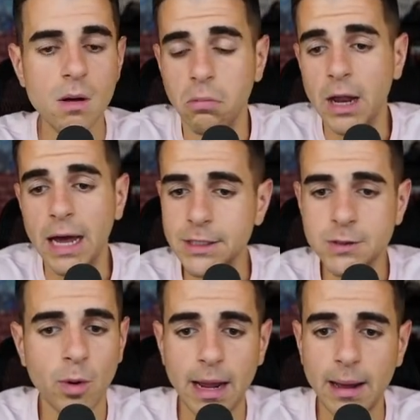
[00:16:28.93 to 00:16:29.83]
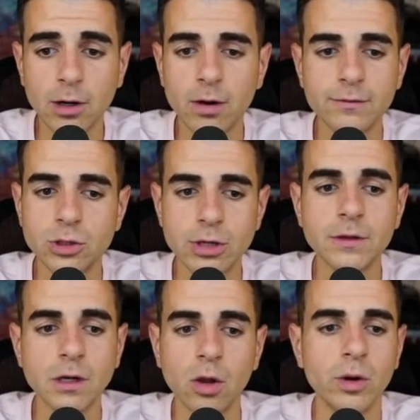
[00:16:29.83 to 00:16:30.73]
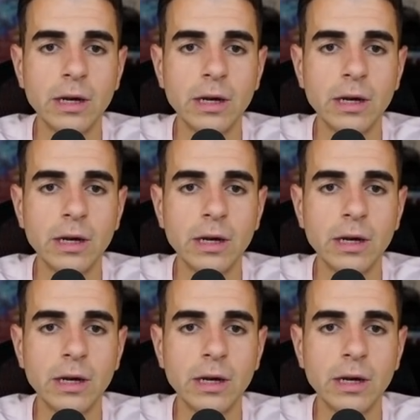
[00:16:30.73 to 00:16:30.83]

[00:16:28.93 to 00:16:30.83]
But at this point, I don't have to draft another one.